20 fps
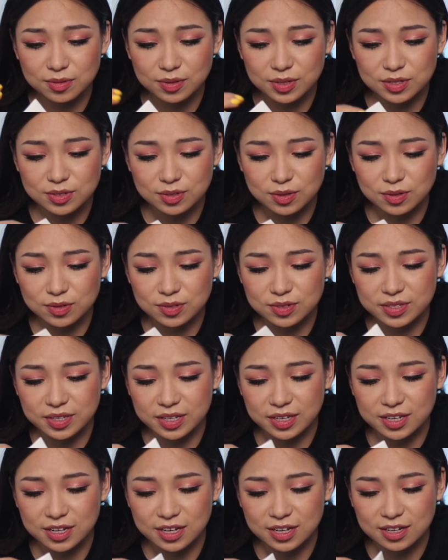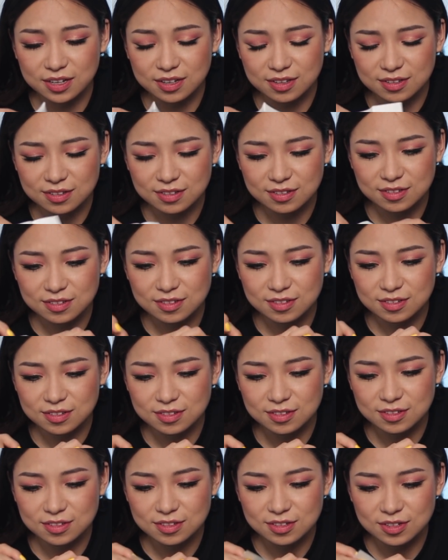it's all Sega
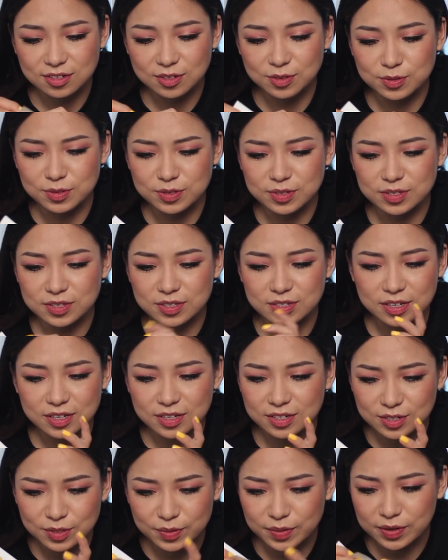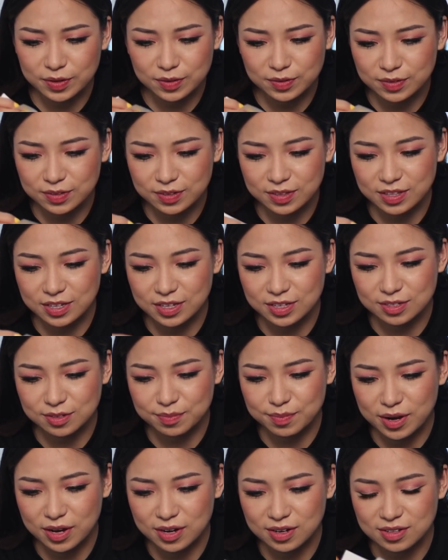who is doing all the things
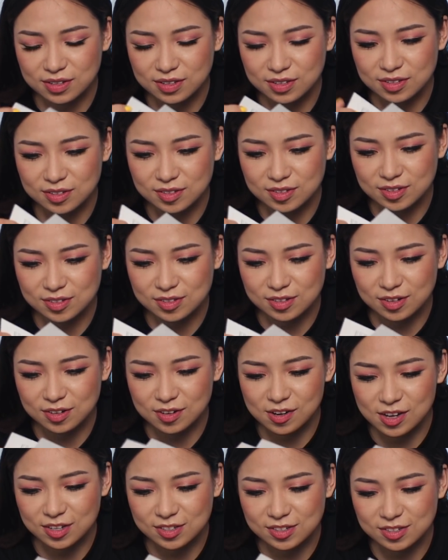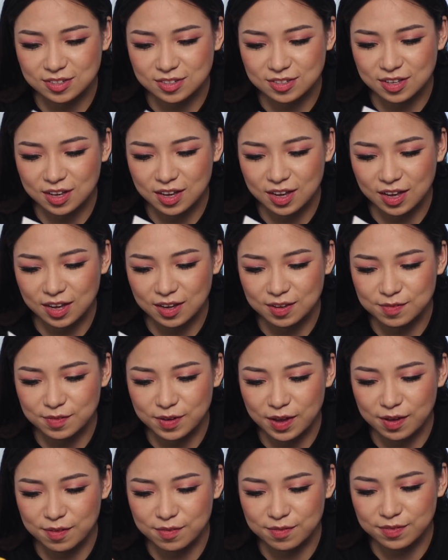about these sunglasses. I
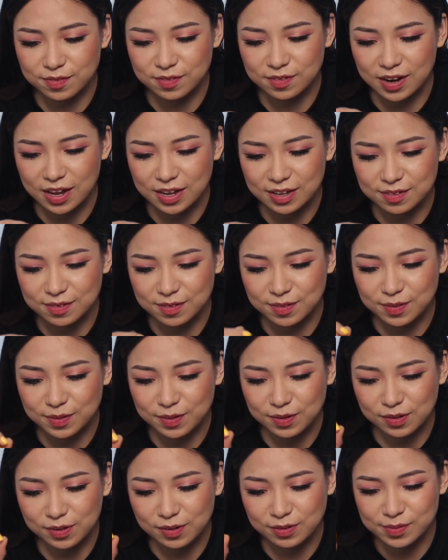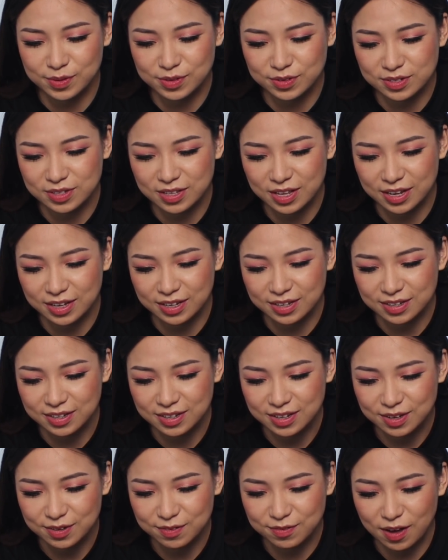have almost
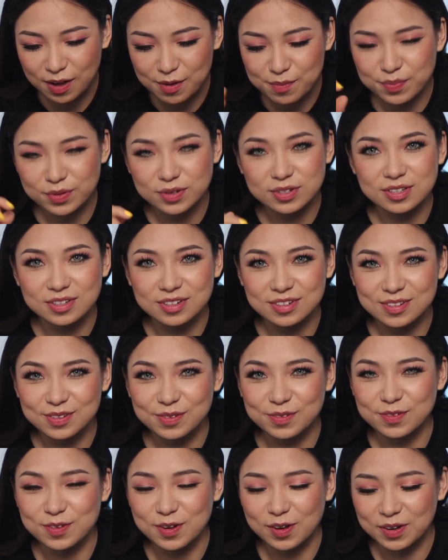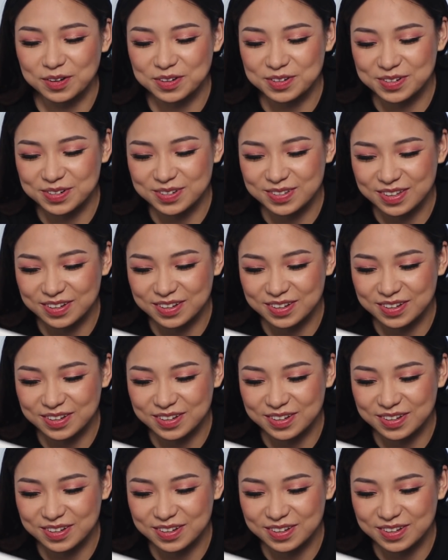5% of knowledge on